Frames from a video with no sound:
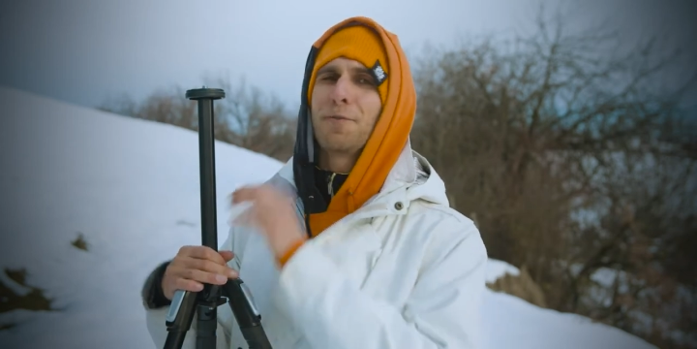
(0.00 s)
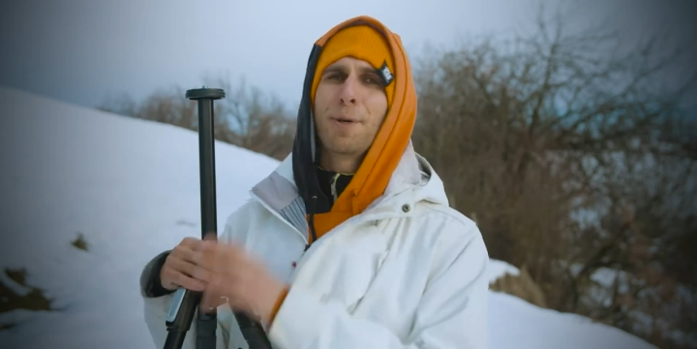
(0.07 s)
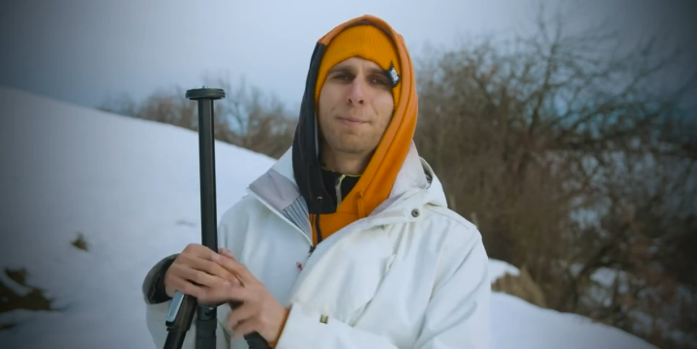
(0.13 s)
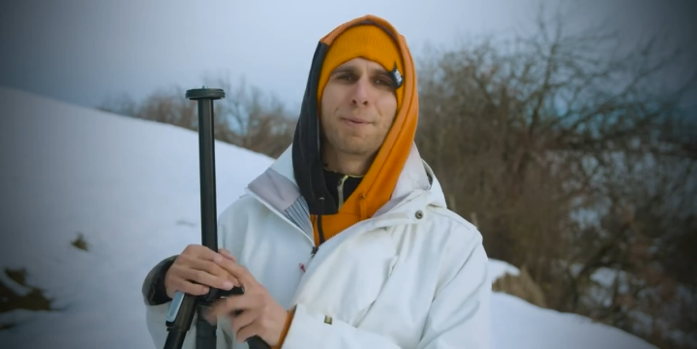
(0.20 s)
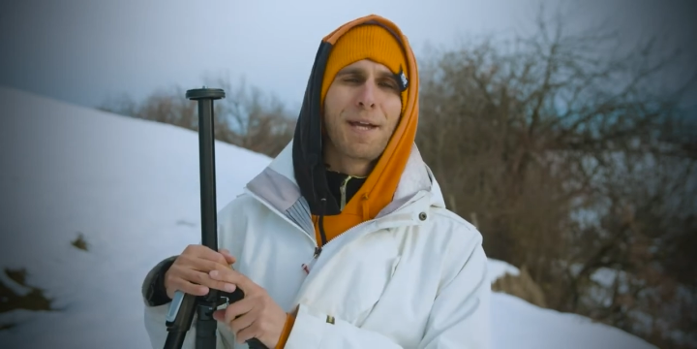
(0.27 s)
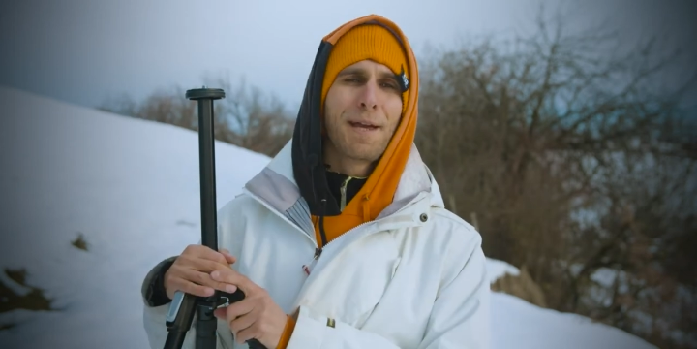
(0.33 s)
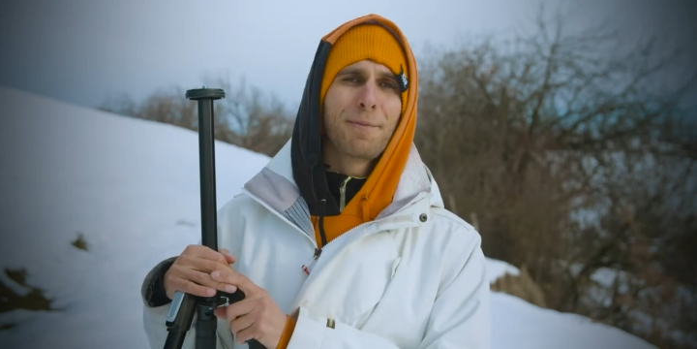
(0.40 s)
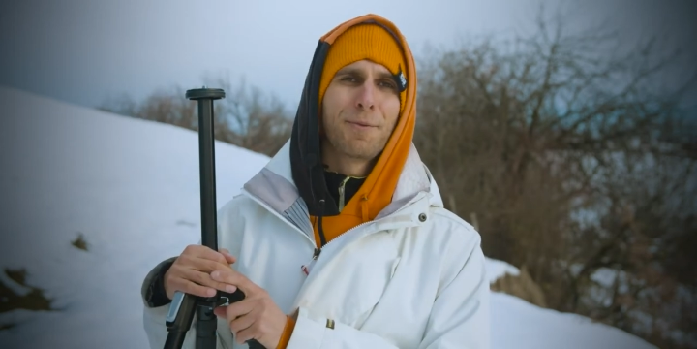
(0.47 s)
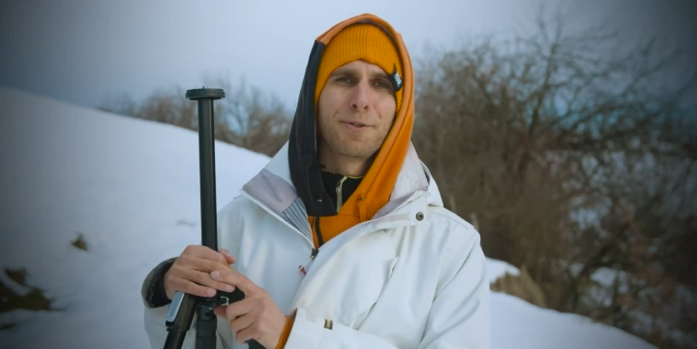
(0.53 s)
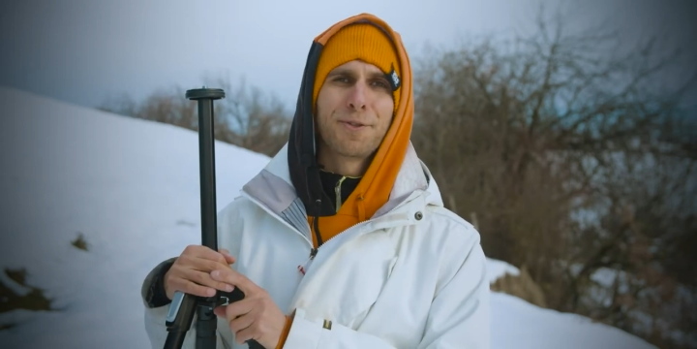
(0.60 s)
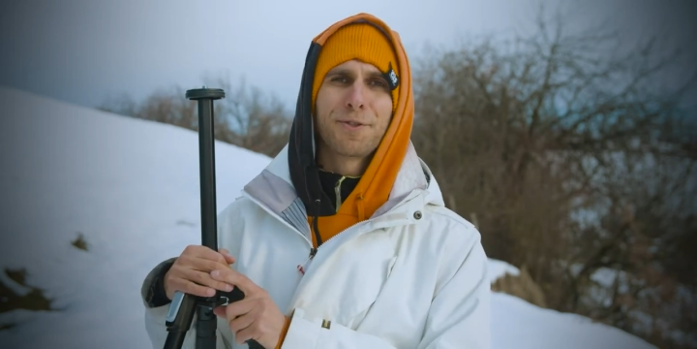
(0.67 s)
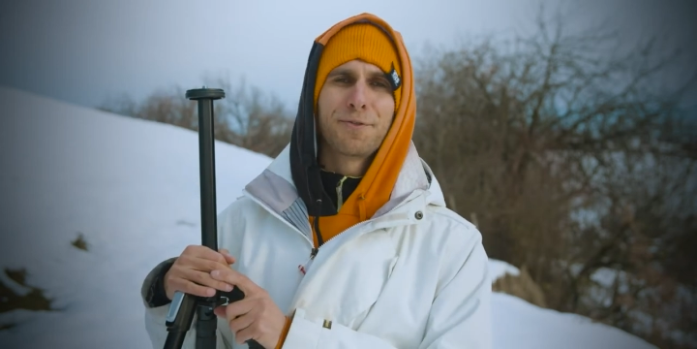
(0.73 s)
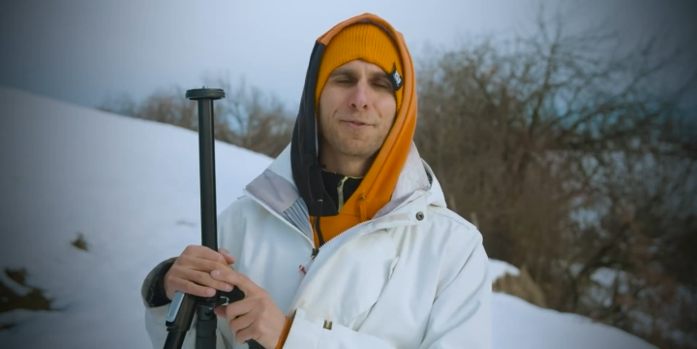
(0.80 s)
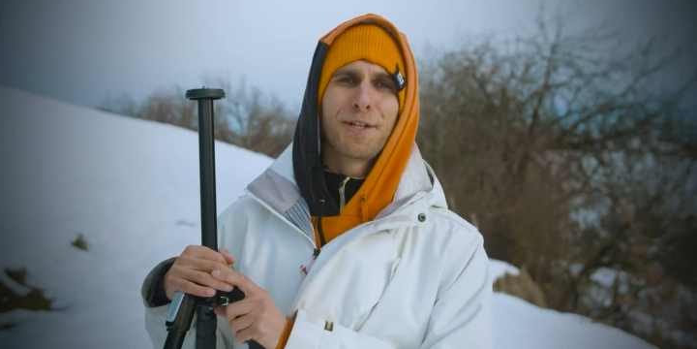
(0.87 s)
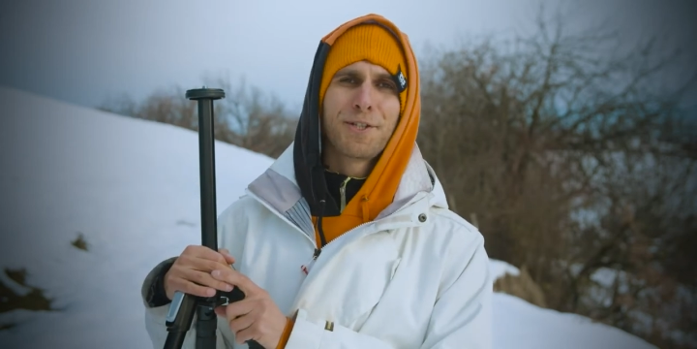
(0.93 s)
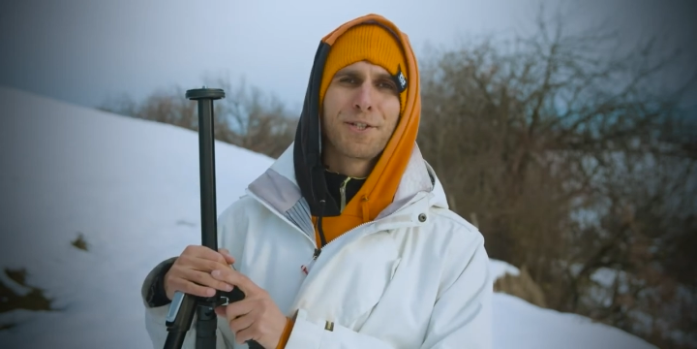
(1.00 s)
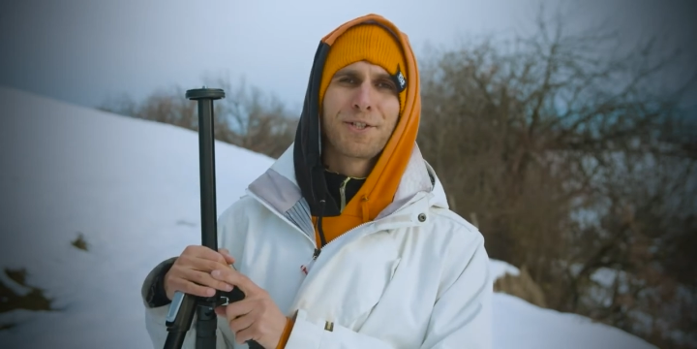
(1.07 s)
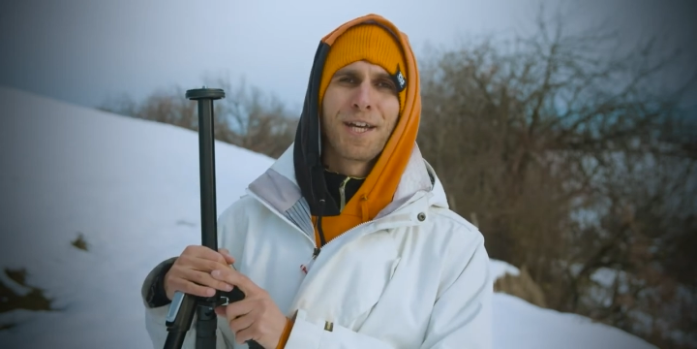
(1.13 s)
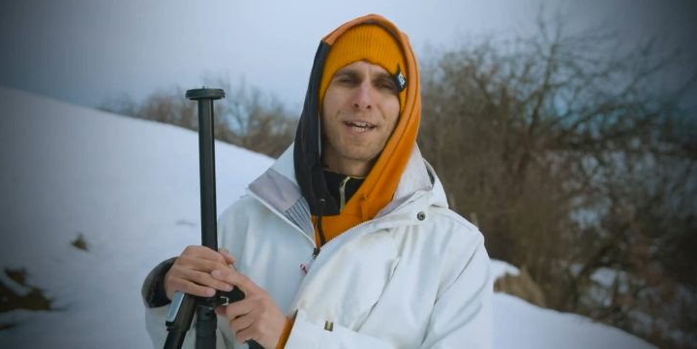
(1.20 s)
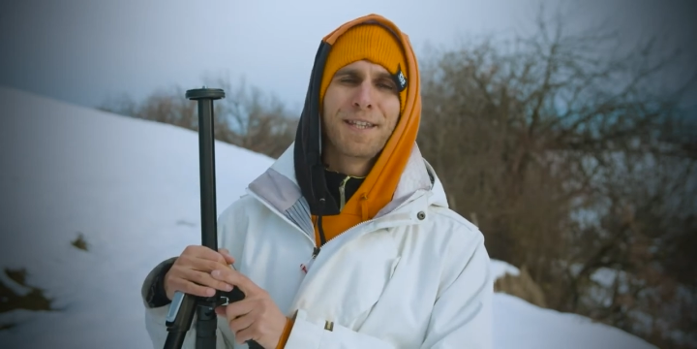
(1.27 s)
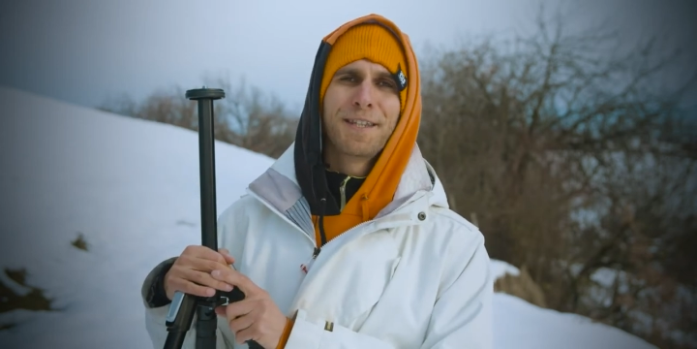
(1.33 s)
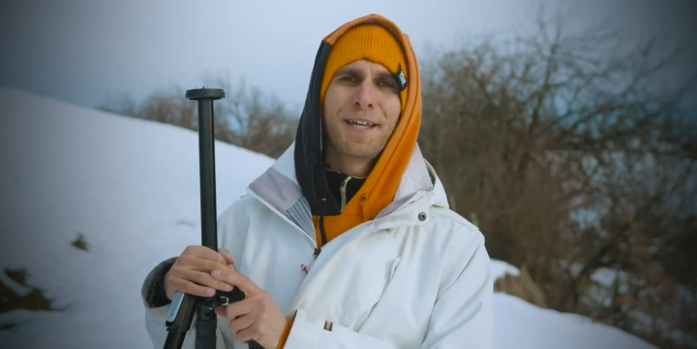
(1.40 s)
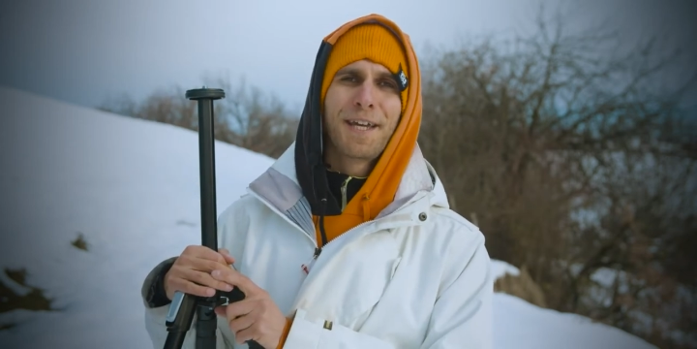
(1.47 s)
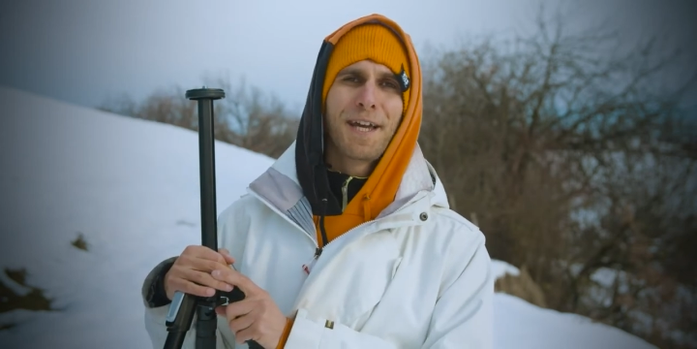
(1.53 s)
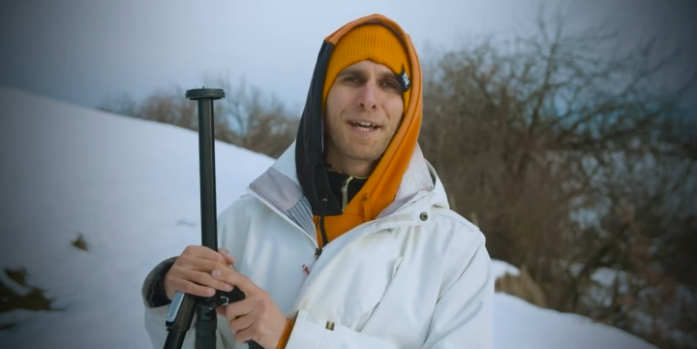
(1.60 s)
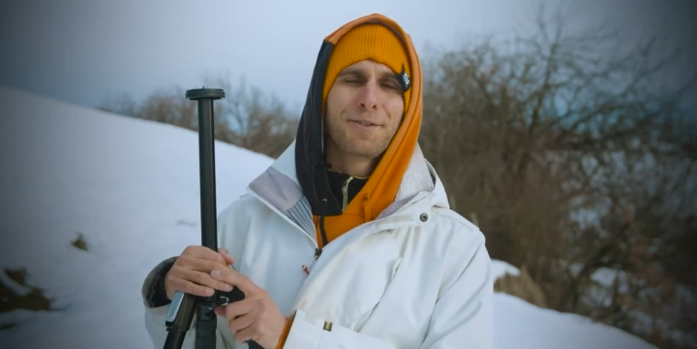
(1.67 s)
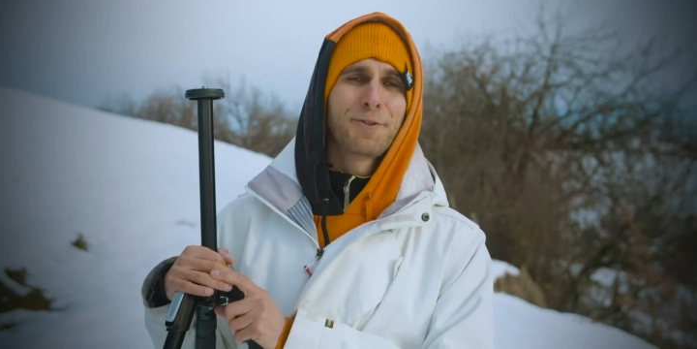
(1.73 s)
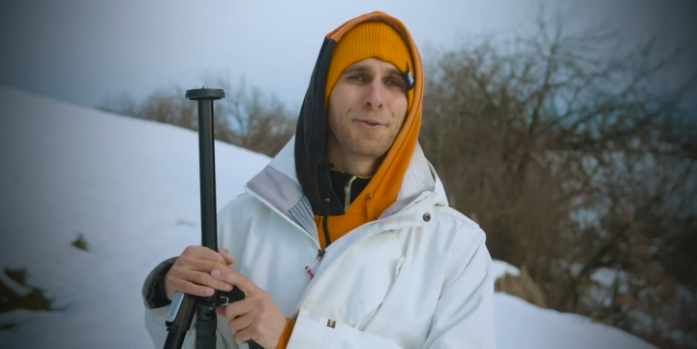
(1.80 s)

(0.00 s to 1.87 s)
you will be able to reach the